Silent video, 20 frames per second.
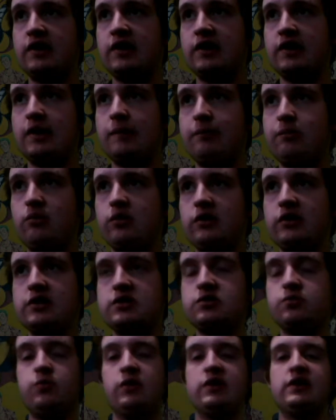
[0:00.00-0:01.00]
and not get bored.
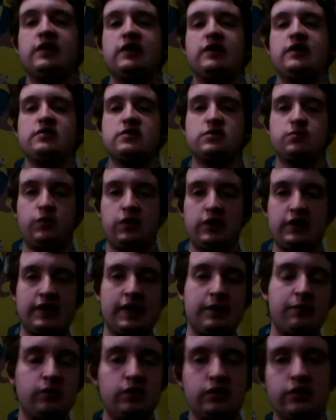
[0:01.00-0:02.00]
This one
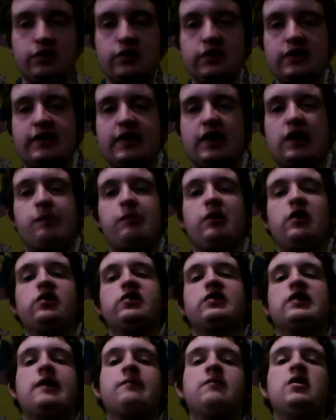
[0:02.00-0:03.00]
game will literally take up all
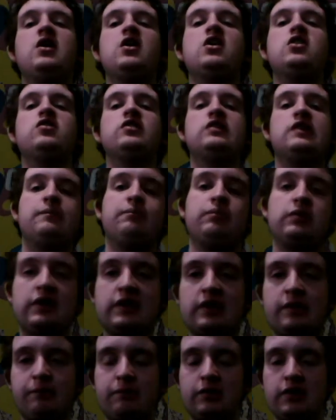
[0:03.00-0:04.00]
your time. You keep
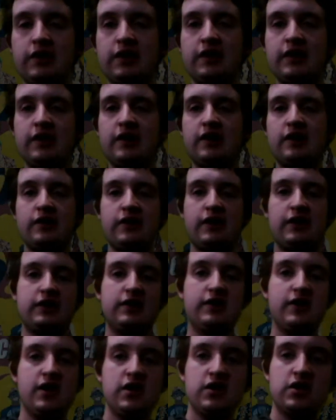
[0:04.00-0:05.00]
playing it, and
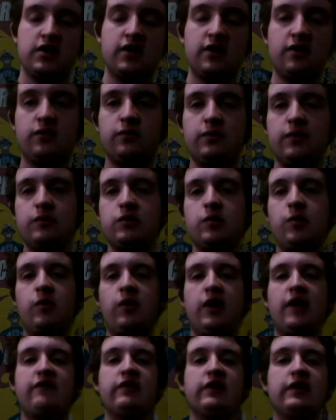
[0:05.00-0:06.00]
like, you know, you
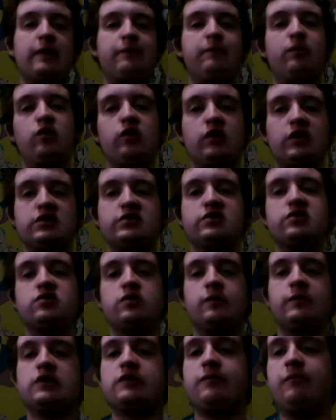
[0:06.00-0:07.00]
won't ever get bored, because there's
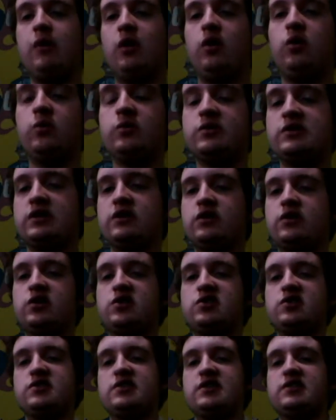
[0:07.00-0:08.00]
so much modes, and you can
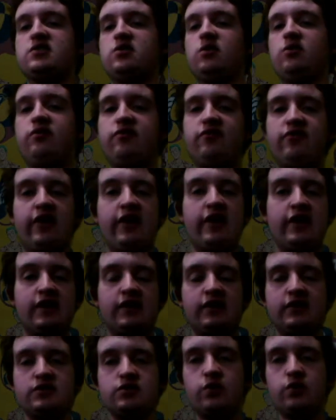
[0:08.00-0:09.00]
just, it's so fun,
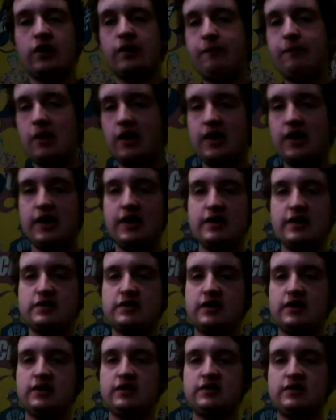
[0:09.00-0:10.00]
and it's quick
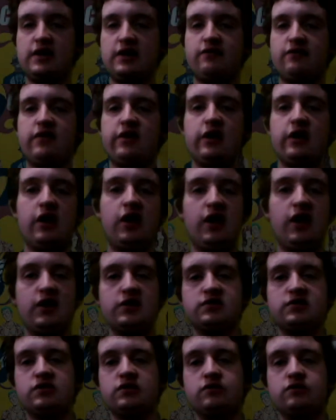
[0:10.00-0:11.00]
paced, and it's like very
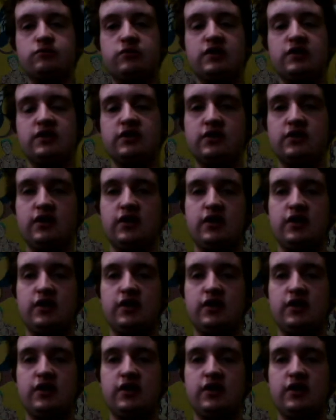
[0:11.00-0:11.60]
awesome, and